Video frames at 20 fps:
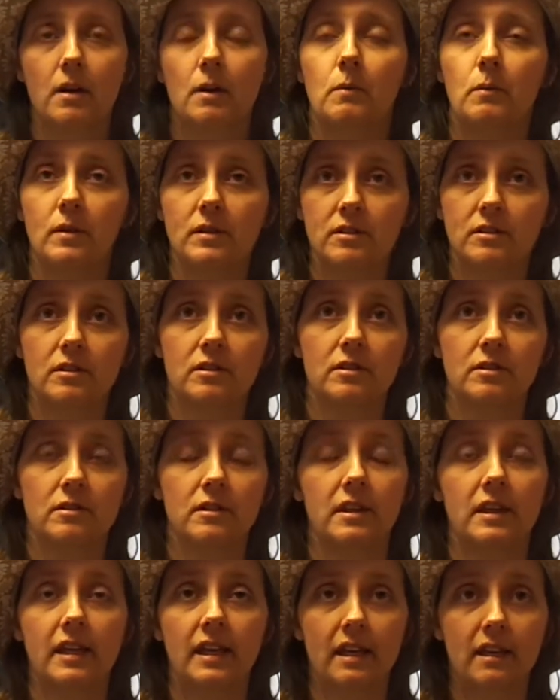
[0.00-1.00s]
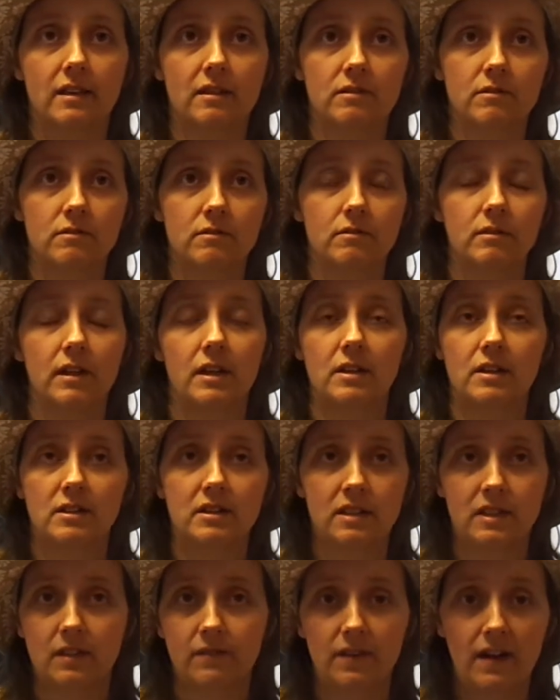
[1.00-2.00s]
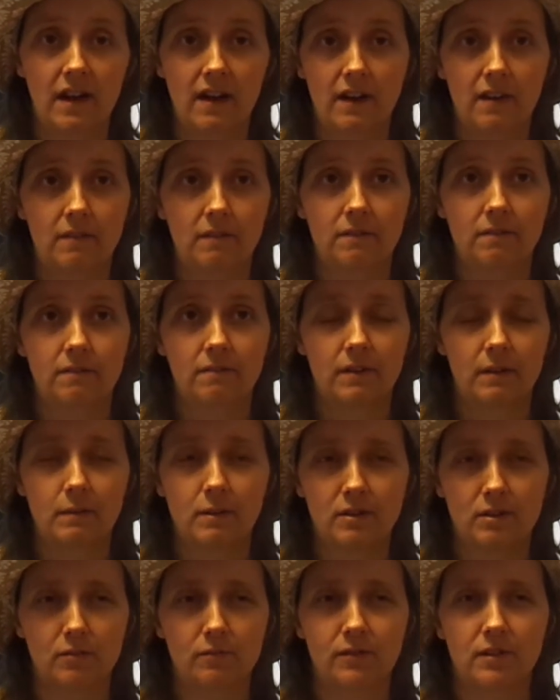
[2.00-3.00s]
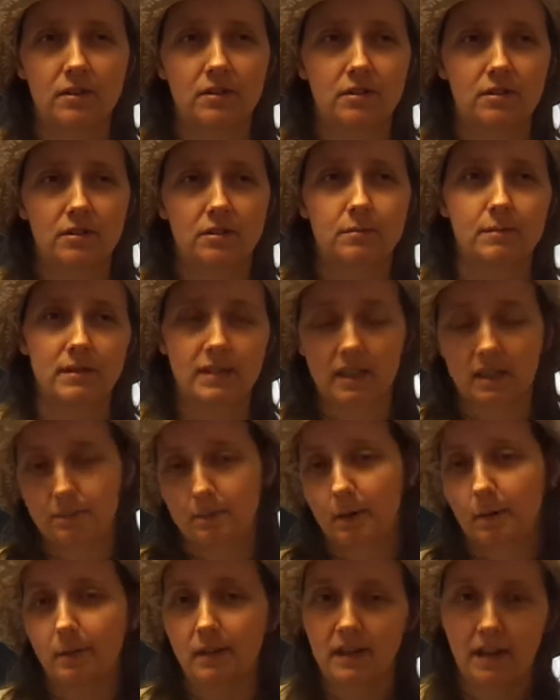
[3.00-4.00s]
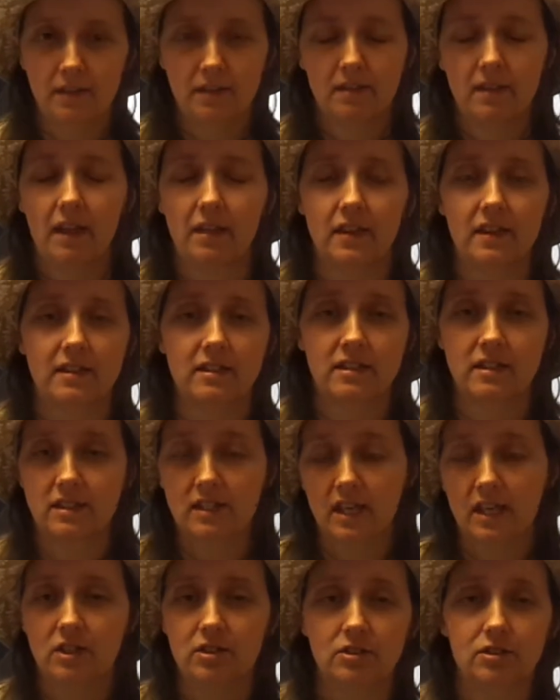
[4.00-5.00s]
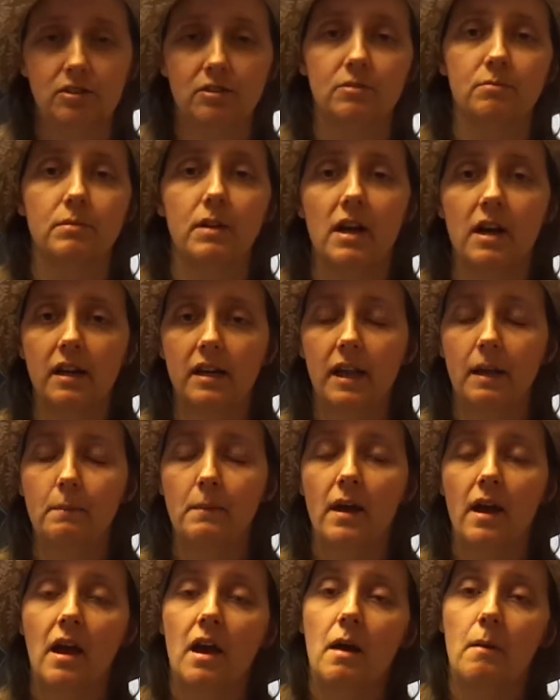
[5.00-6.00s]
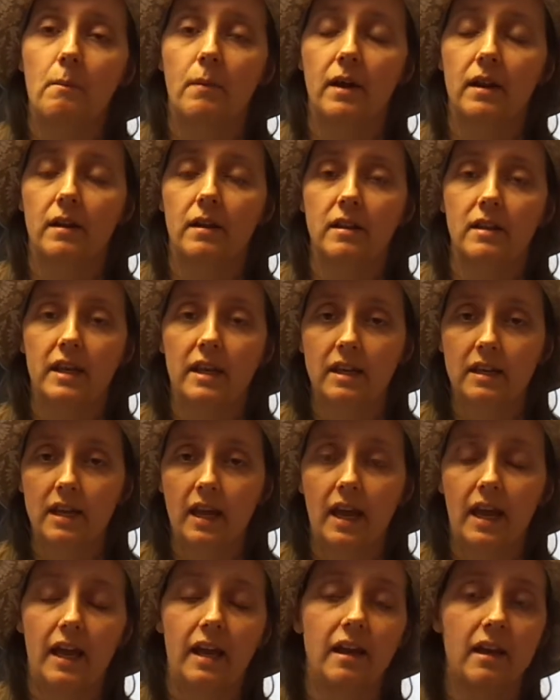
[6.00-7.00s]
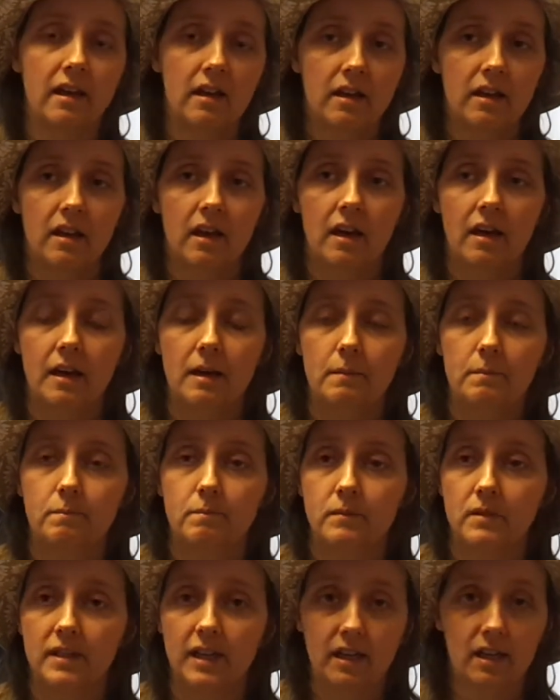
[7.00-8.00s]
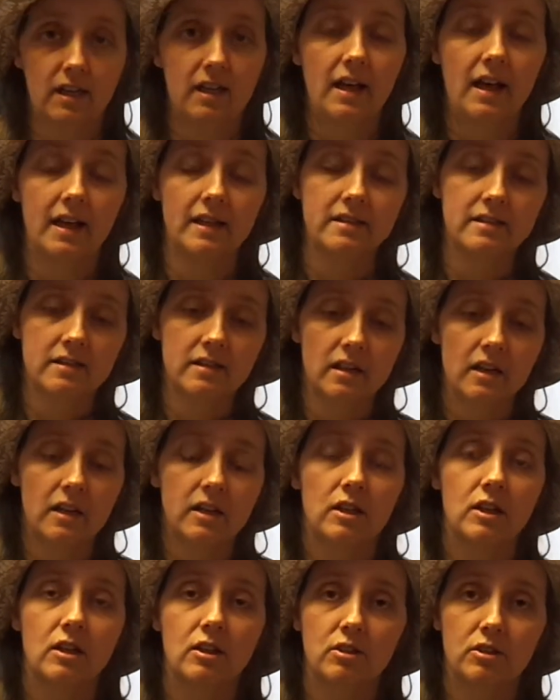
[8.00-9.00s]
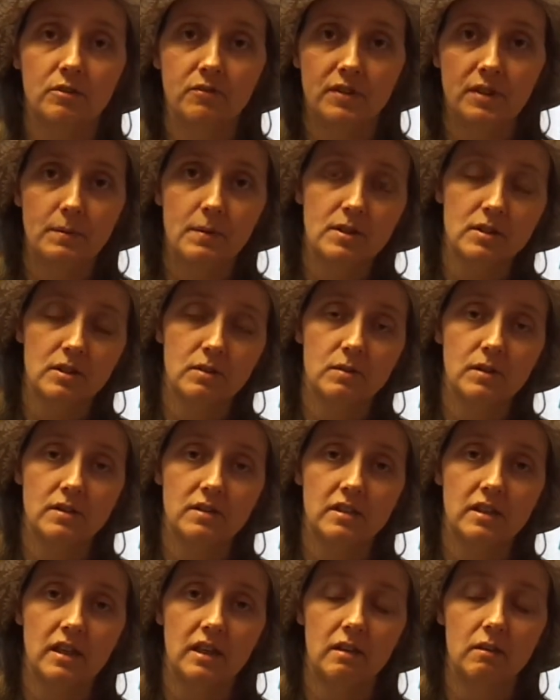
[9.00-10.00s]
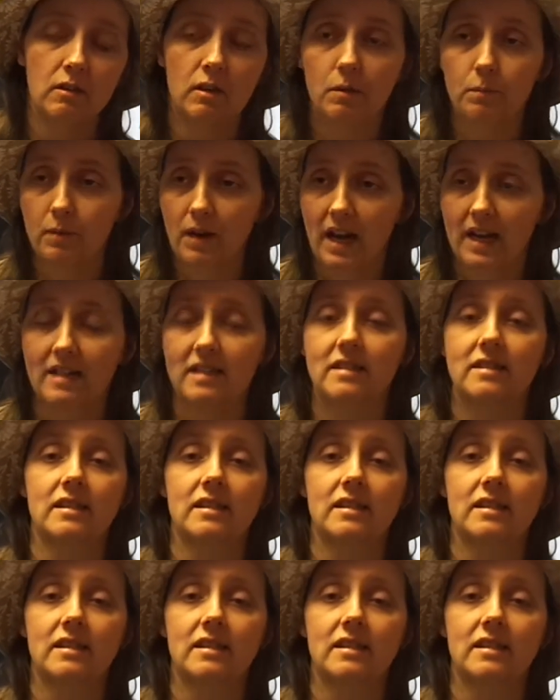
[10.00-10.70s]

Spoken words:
what's her thing? It's 365 free motion quilters, but that's probably not, I think she changed her blog name. But Leah Day, you take a class, you can learn free motion quilting, you can practice